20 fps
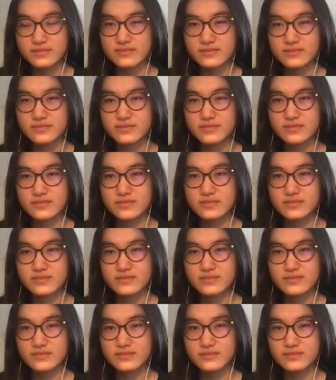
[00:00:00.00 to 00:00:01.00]

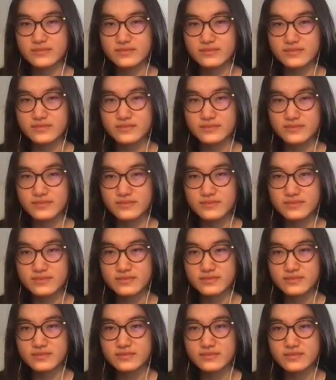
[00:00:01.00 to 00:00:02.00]

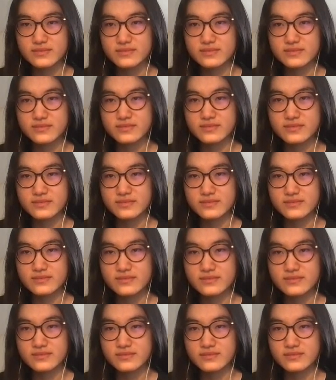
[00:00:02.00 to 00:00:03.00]

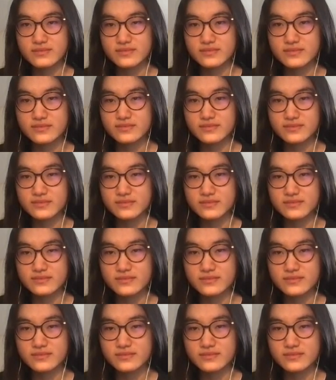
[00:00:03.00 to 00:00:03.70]
(not speaking)